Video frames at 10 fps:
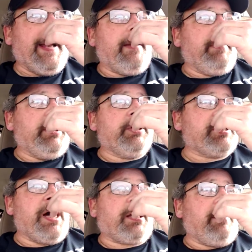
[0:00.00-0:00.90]
I mean, you're
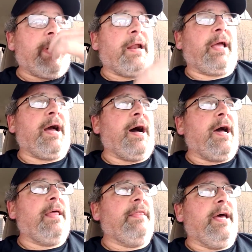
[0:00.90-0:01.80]
talking about a
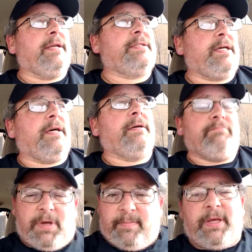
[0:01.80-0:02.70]
guy that,
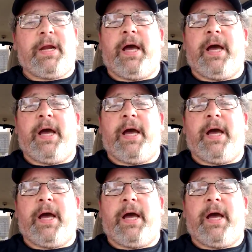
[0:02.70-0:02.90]
I'm